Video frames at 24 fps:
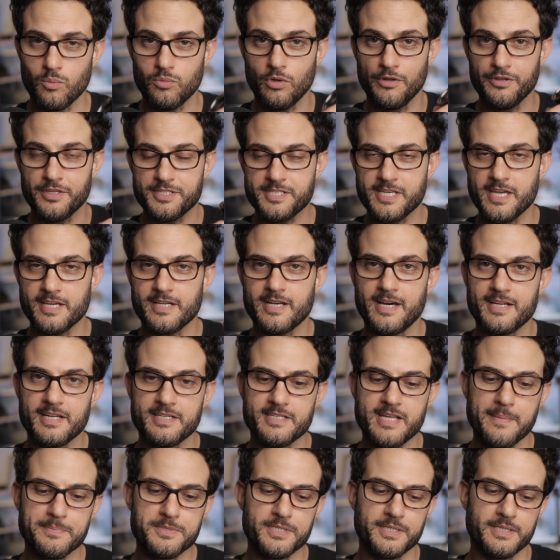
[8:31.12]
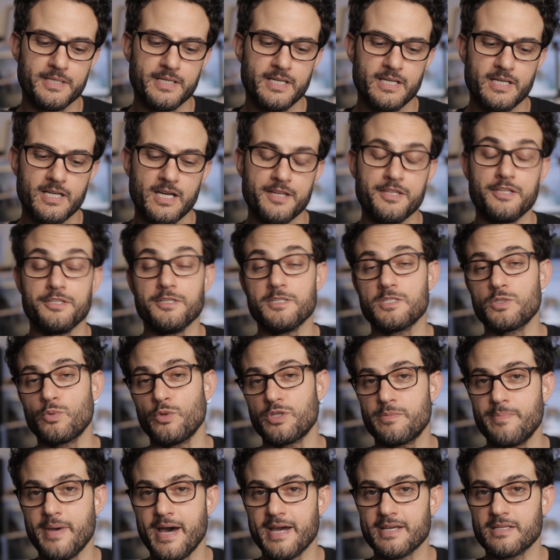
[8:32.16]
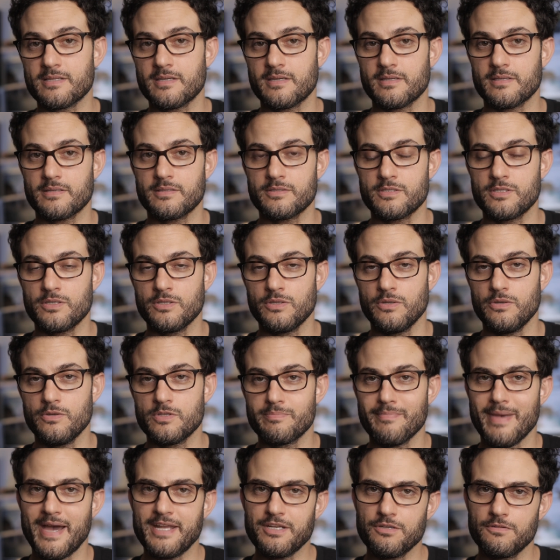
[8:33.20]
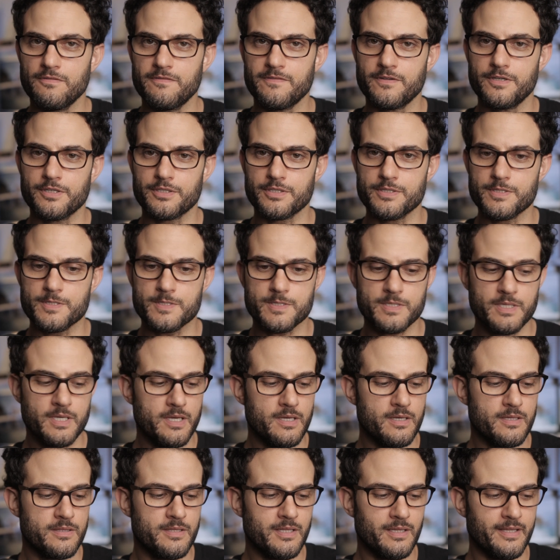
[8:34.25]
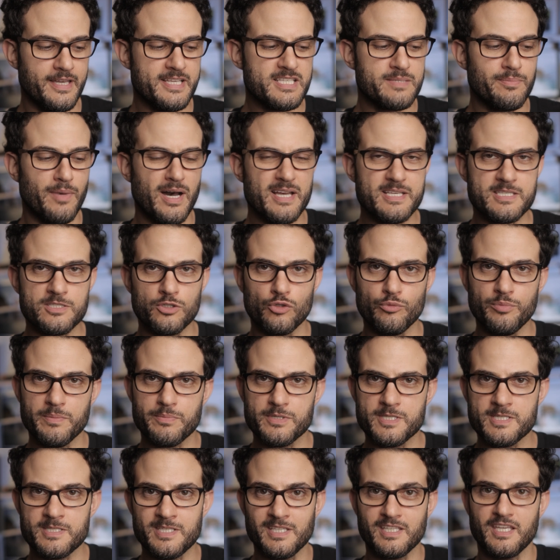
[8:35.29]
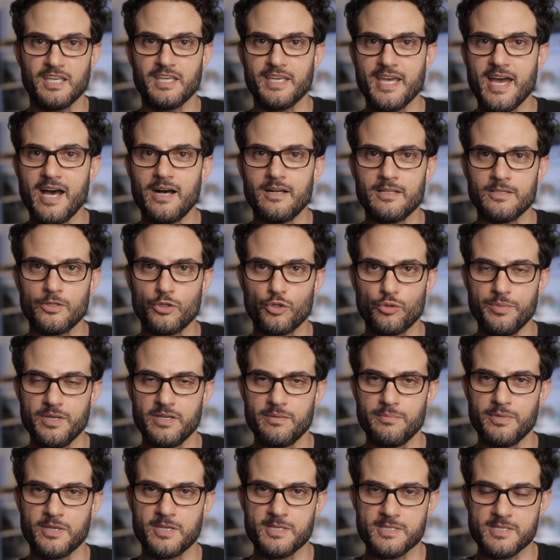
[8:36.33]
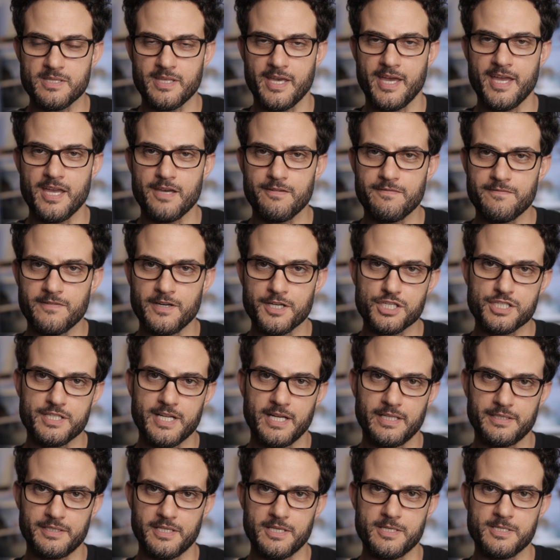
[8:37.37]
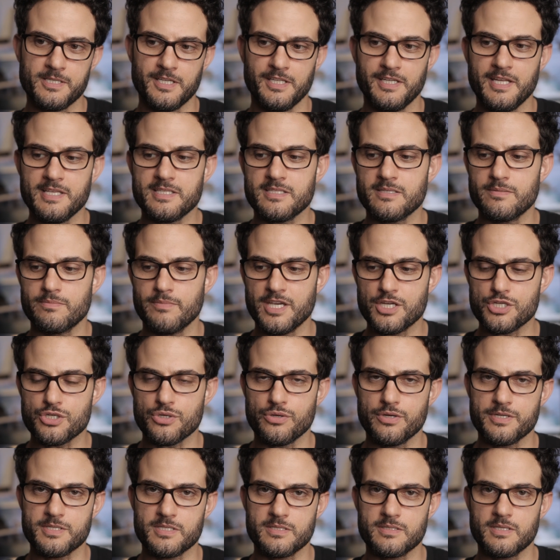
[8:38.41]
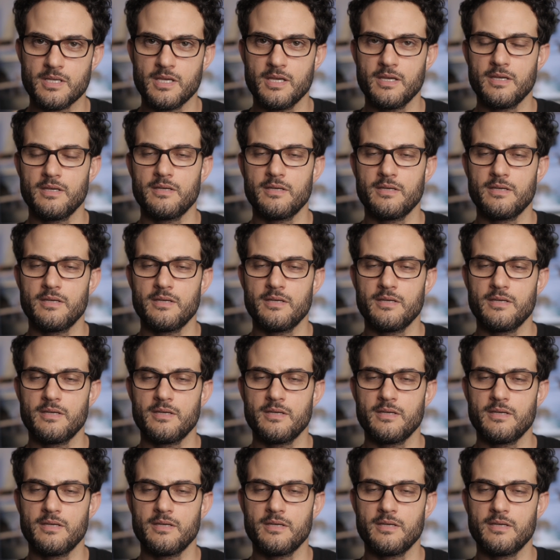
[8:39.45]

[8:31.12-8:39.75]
on the Techart adapter and then you switch back to use manual focus, the lens might still be sticking out a little bit because of the AF functionality. So you need to make sure it's